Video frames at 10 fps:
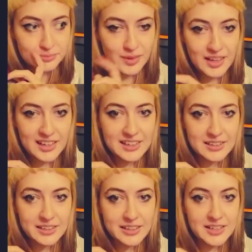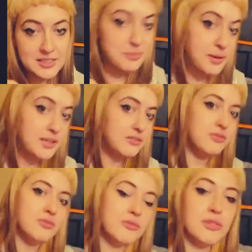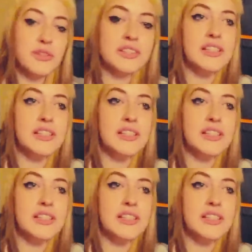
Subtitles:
he hasn't made really